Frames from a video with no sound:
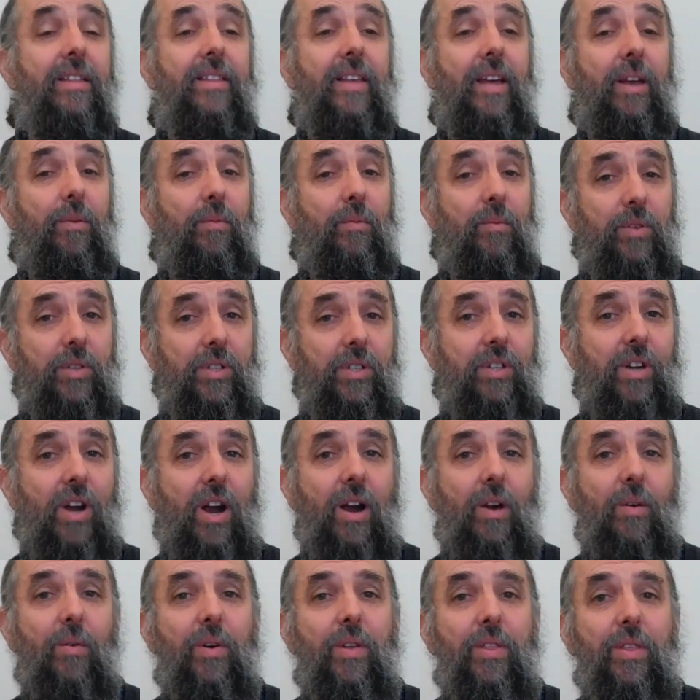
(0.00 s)
Then we'll
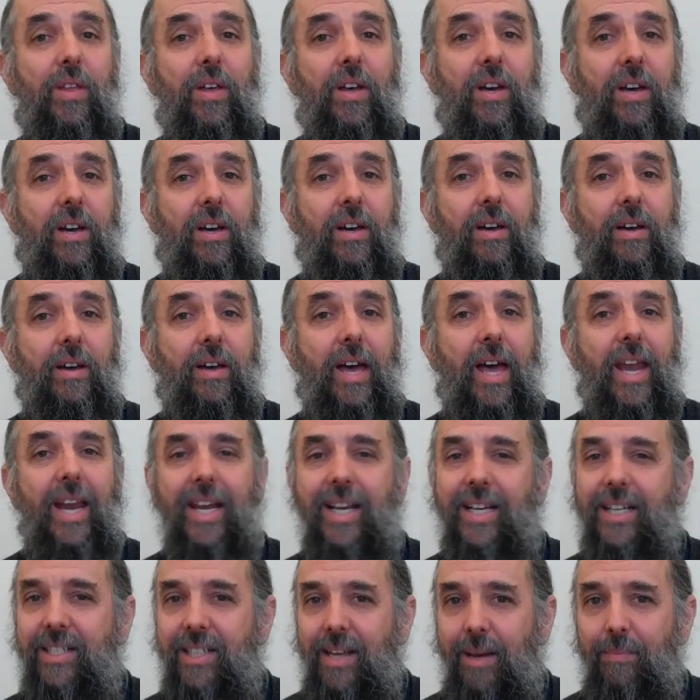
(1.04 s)
start with an
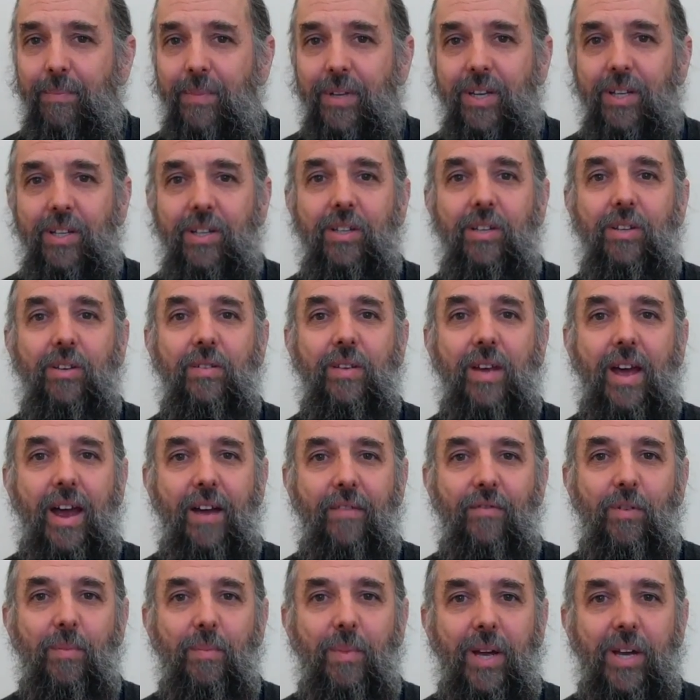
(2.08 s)
acceptance
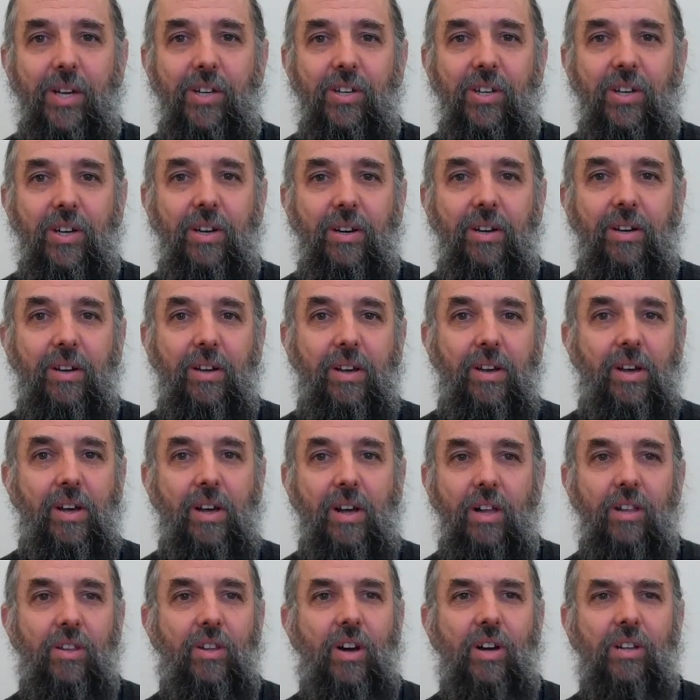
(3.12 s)
affirmation
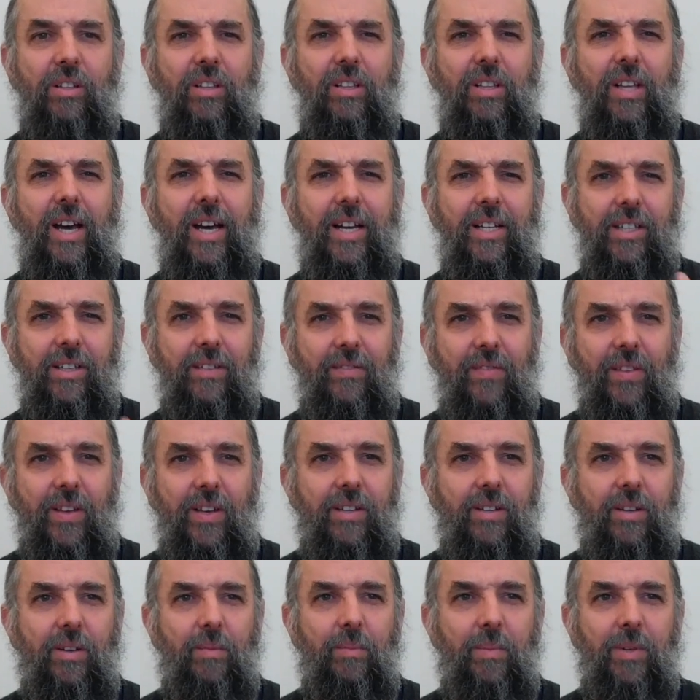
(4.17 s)
along the lines of
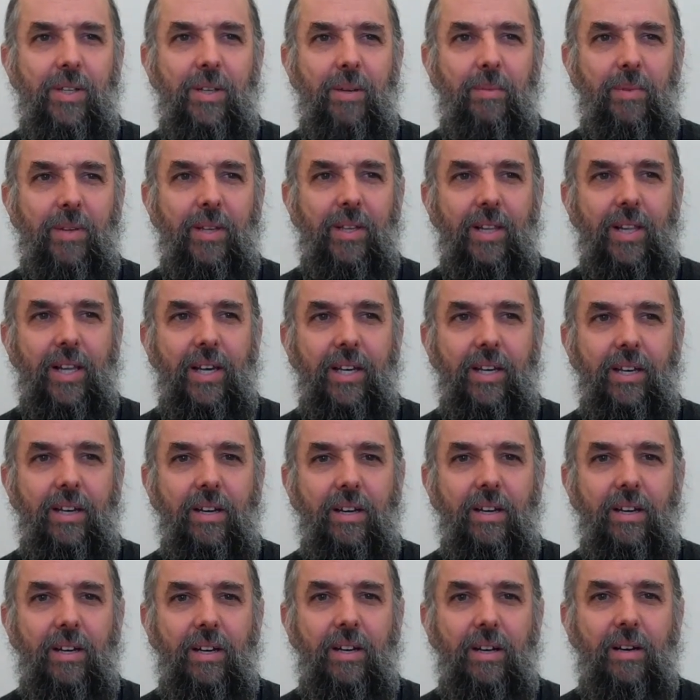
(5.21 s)
this. It'd be something like,
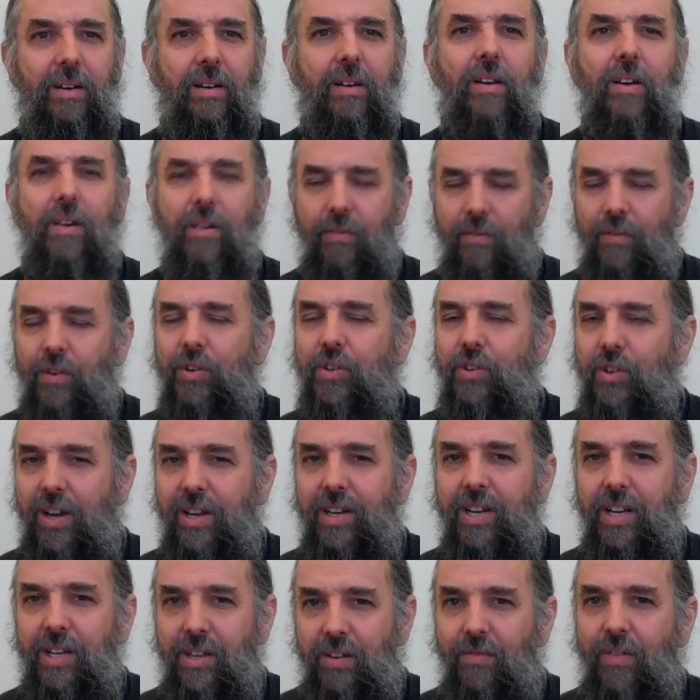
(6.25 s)
first you
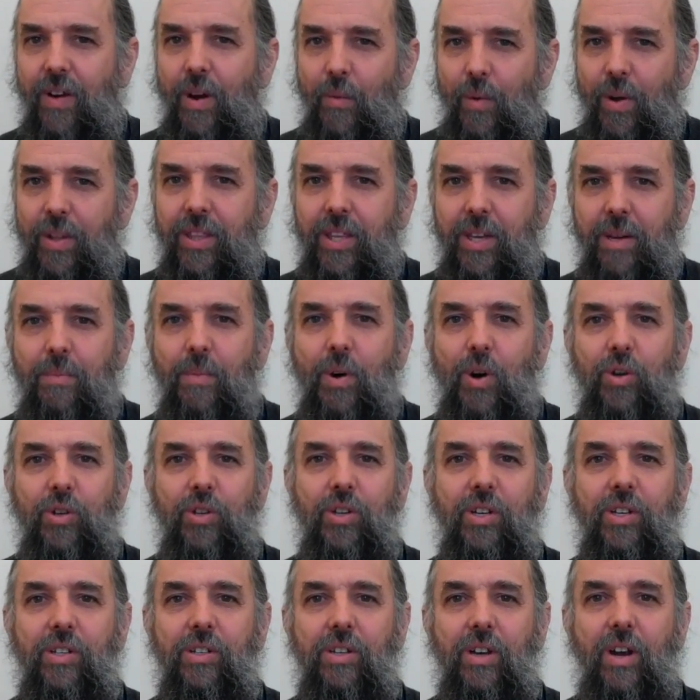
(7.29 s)
identify what the
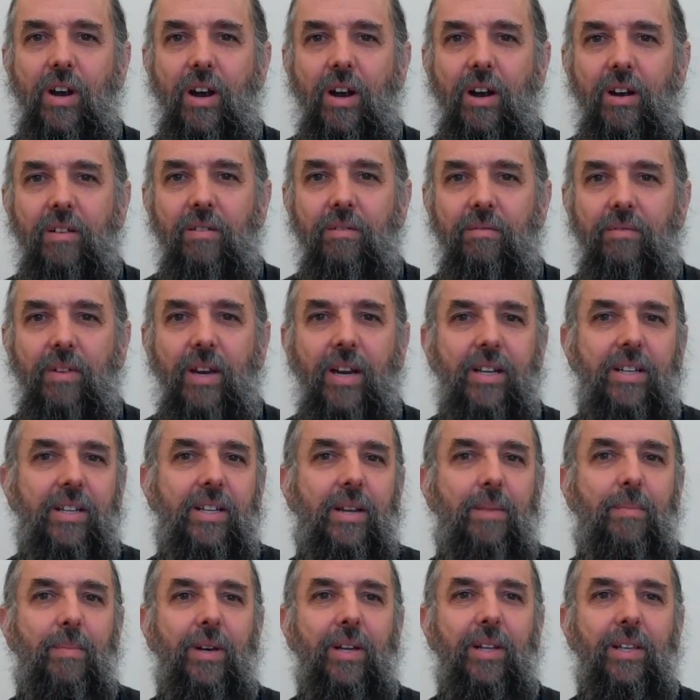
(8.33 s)
emotions are, and it's
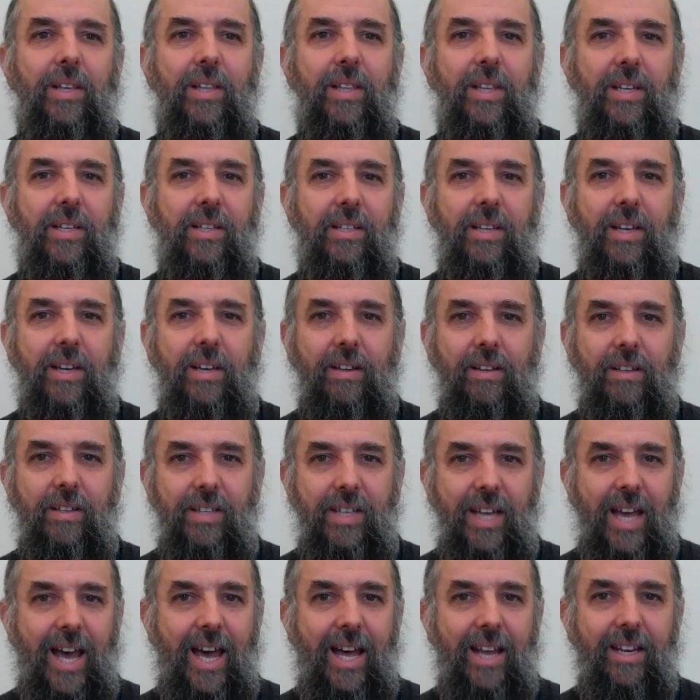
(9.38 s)
typically things like
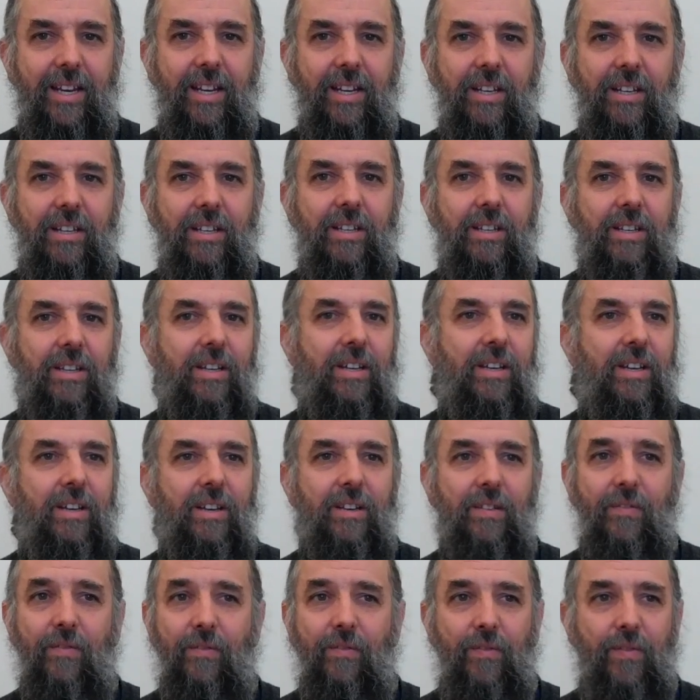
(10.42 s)
sadness,
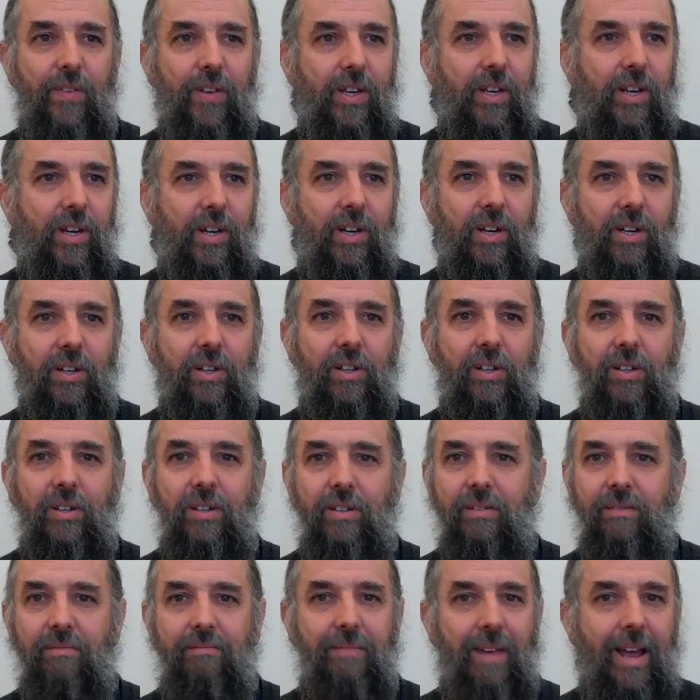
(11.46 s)
fear,
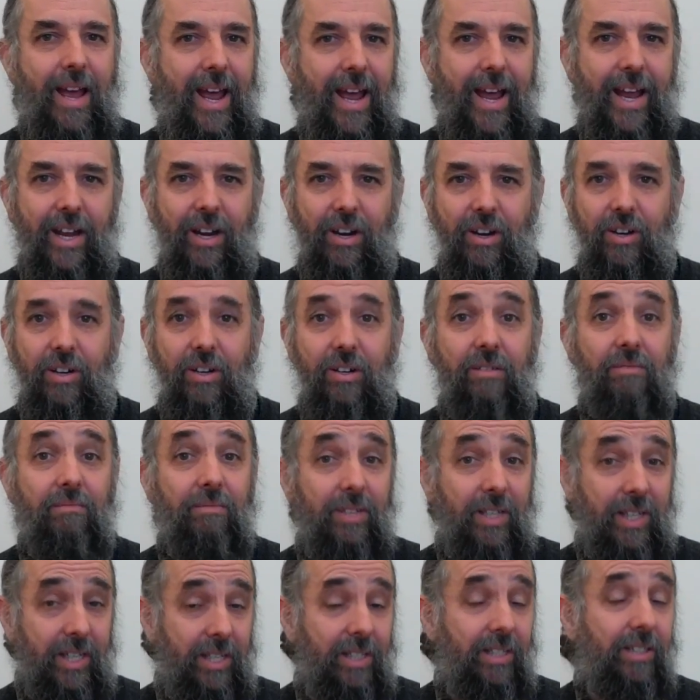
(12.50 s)
anger,
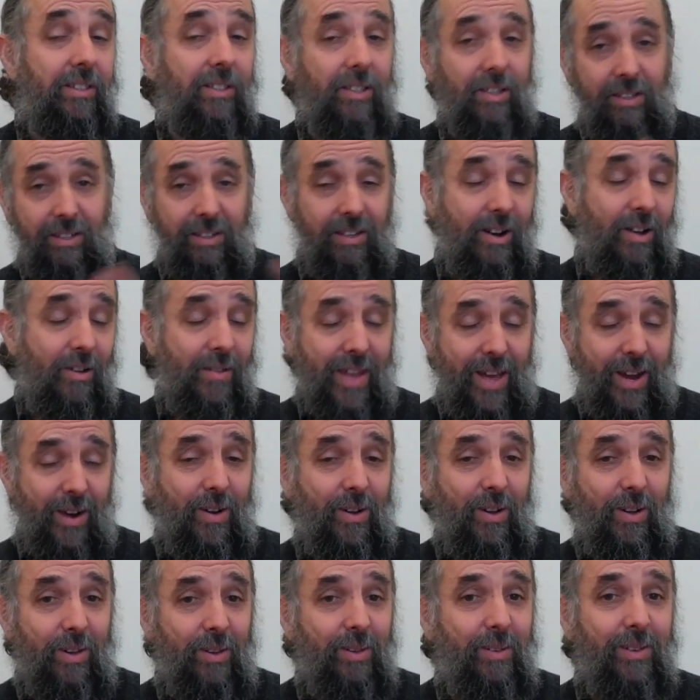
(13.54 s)
guilt, that
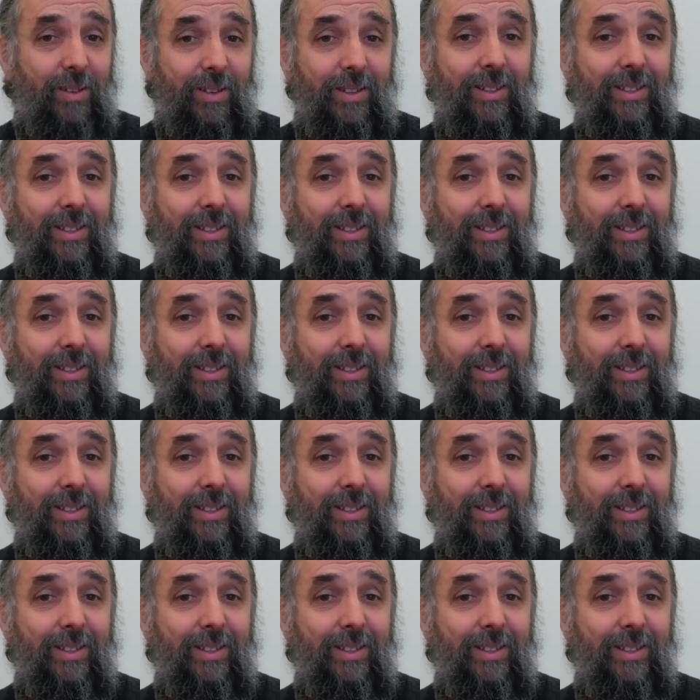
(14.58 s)
whole